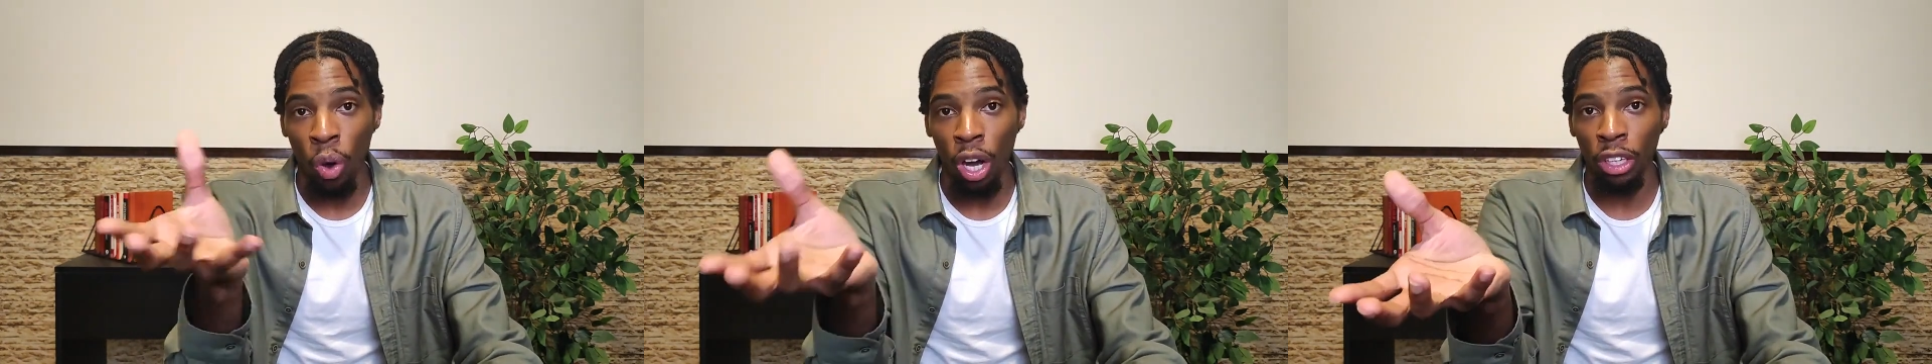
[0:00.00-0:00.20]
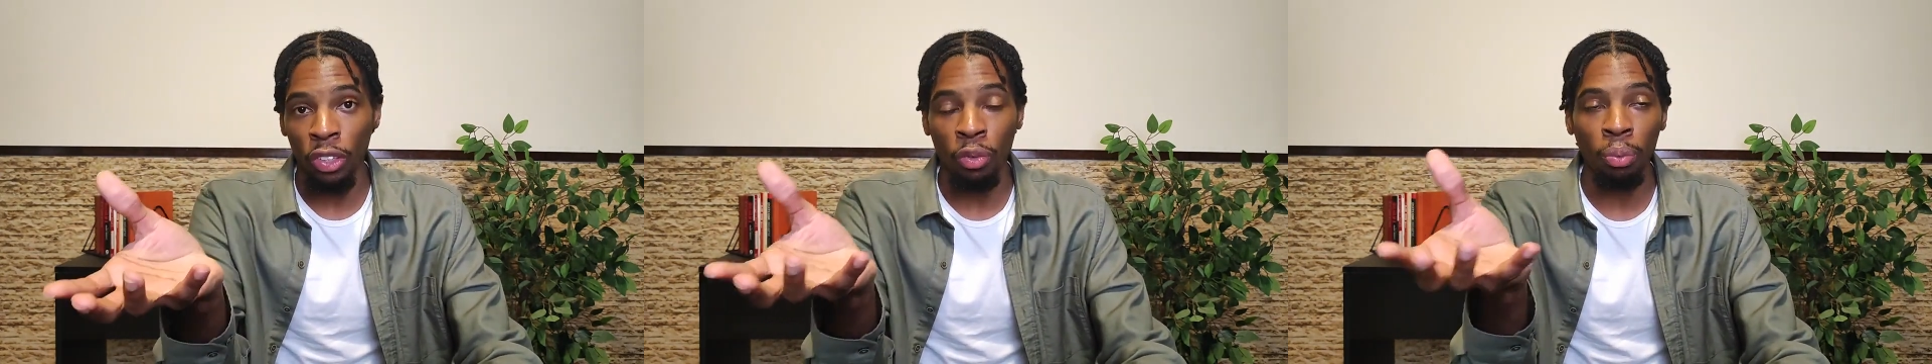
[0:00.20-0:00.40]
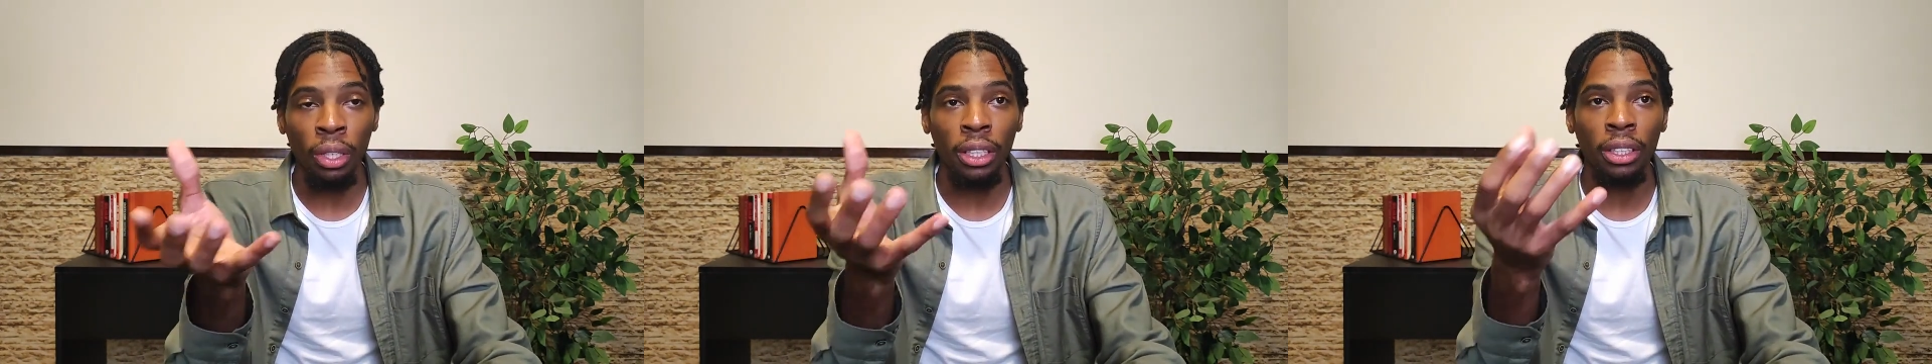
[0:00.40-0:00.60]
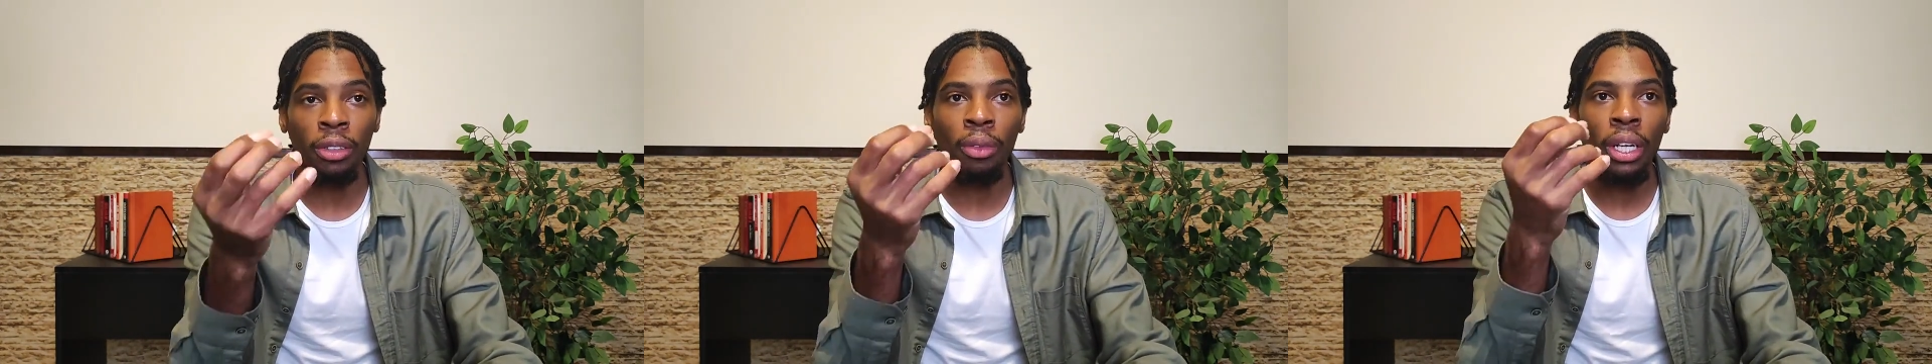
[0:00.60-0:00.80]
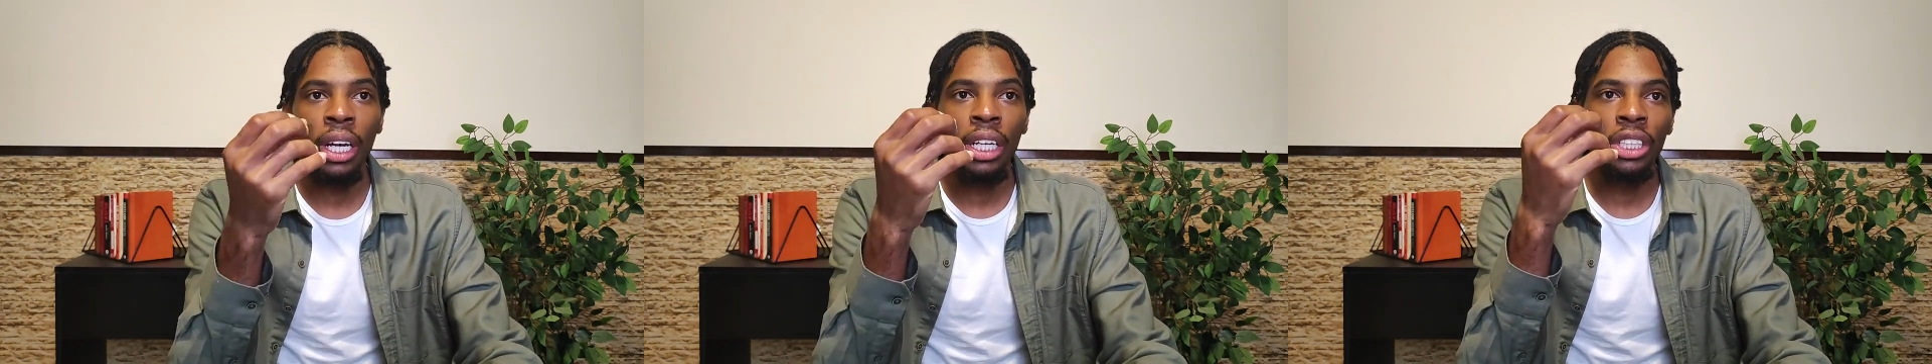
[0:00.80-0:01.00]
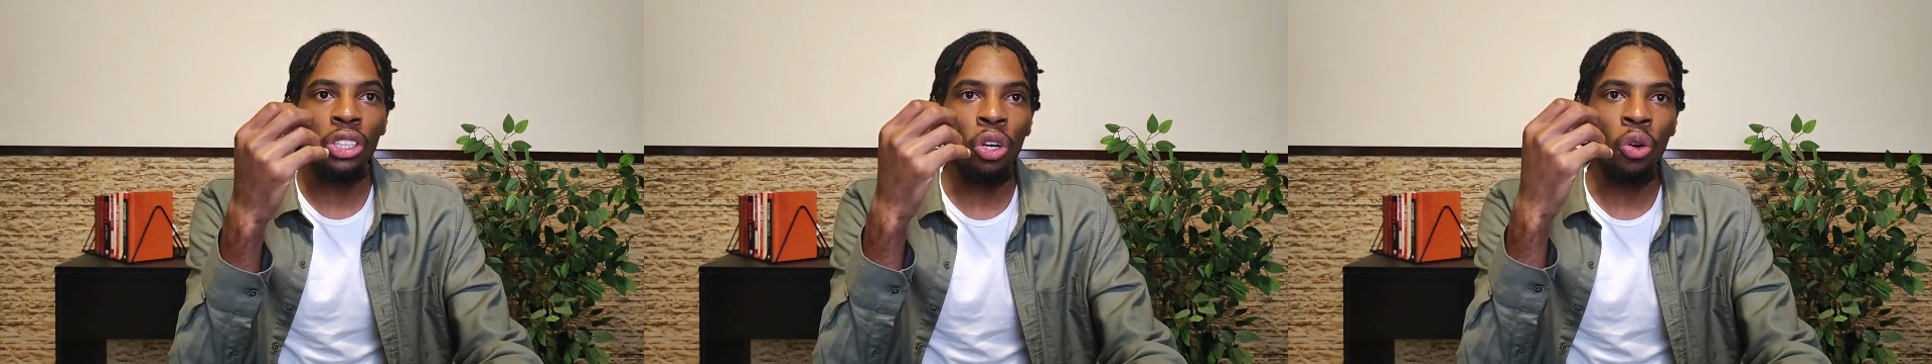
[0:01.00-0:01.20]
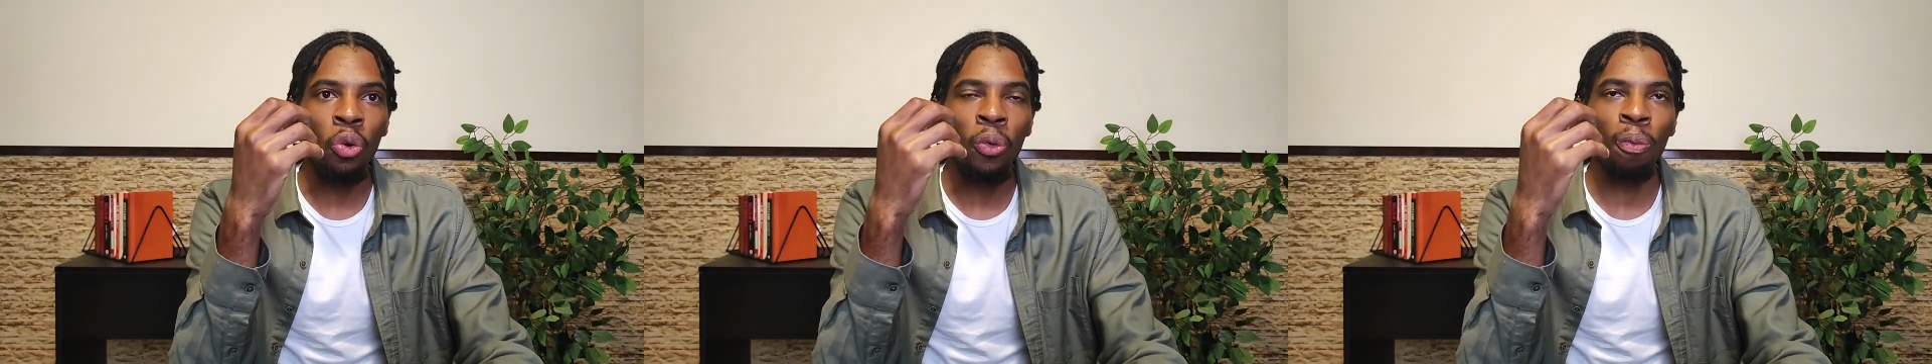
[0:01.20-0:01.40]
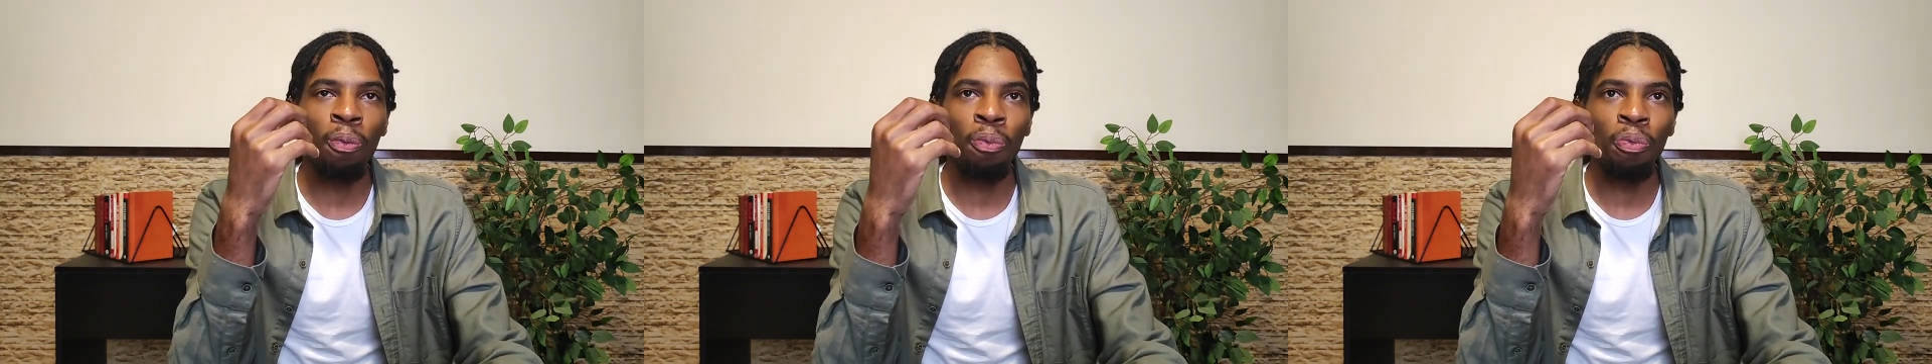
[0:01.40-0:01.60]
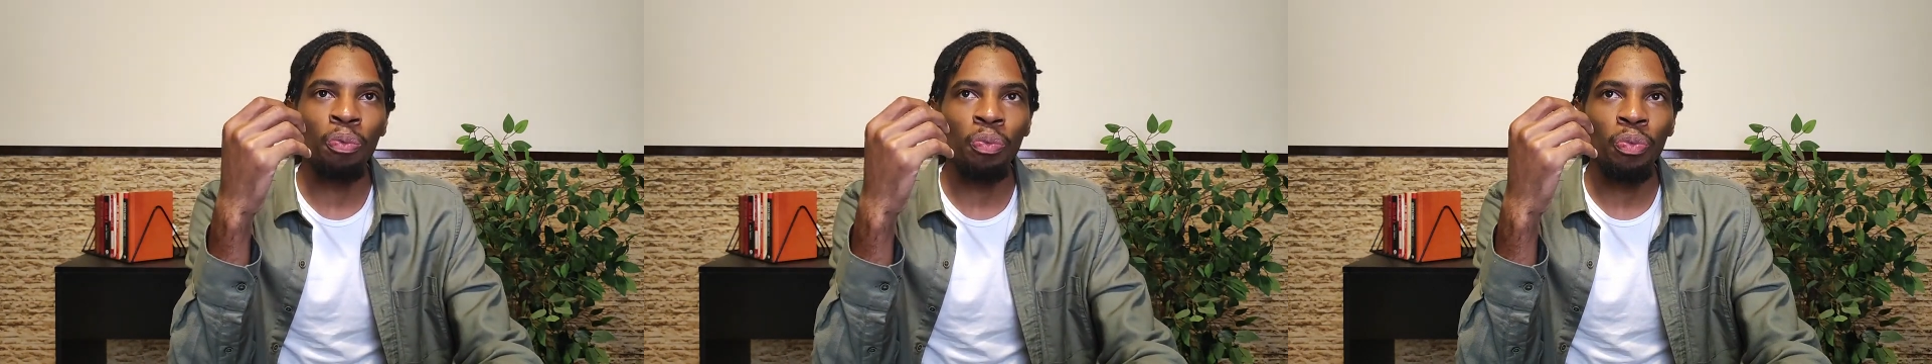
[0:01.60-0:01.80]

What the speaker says: walk to different places. So